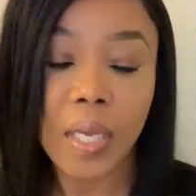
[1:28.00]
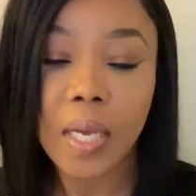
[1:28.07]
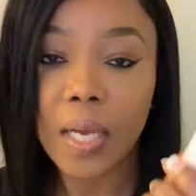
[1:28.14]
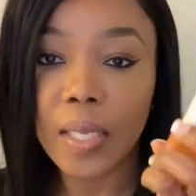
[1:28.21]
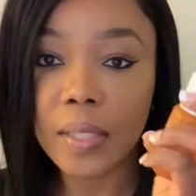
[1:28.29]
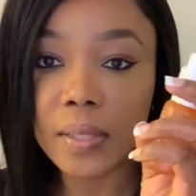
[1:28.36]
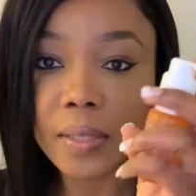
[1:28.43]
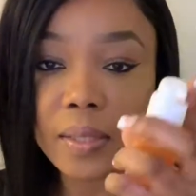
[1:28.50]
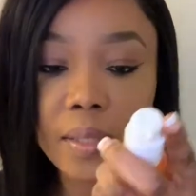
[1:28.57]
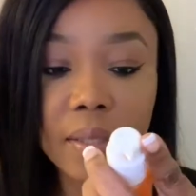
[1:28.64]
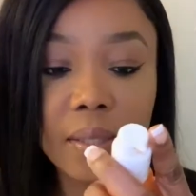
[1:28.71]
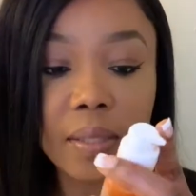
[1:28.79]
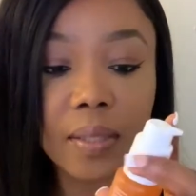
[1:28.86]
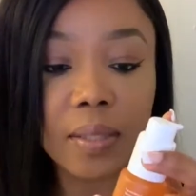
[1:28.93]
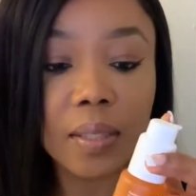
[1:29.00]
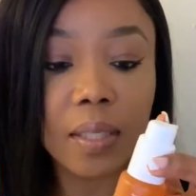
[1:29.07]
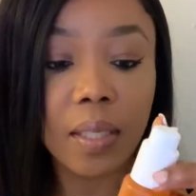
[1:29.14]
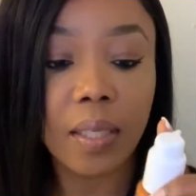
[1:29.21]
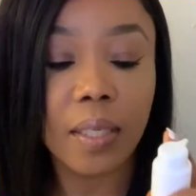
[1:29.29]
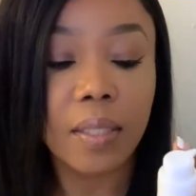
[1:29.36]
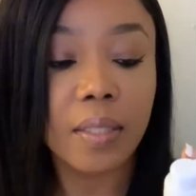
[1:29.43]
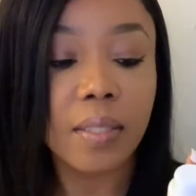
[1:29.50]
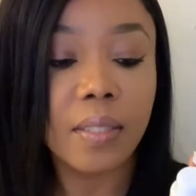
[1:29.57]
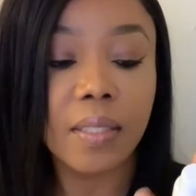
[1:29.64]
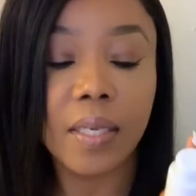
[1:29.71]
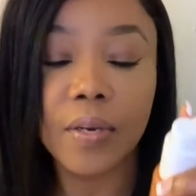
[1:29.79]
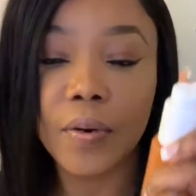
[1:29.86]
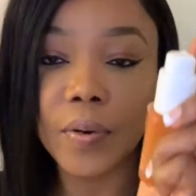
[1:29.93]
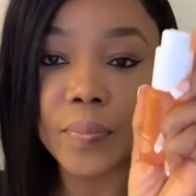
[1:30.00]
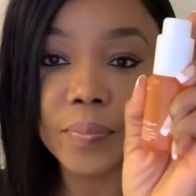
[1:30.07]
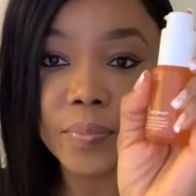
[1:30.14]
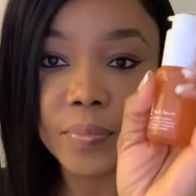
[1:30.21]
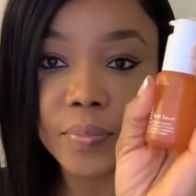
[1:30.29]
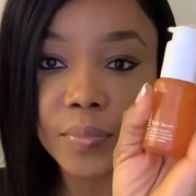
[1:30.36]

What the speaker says: And this is the serum.